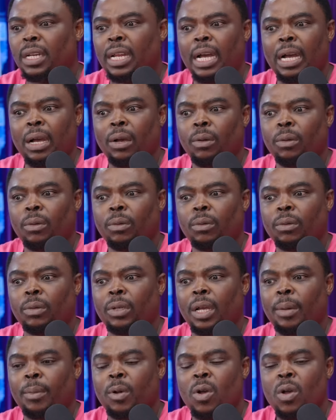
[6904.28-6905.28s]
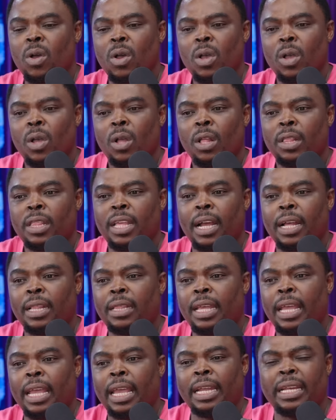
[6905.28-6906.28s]
now, they are
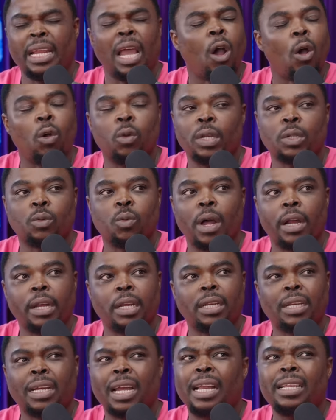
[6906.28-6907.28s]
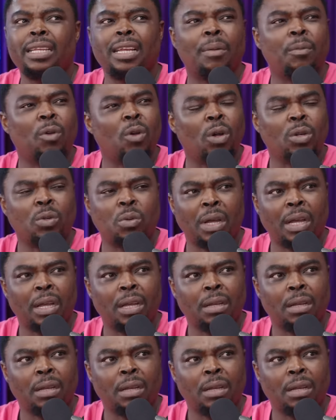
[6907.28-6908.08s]
there, they're always worried. Nganyami kodwa,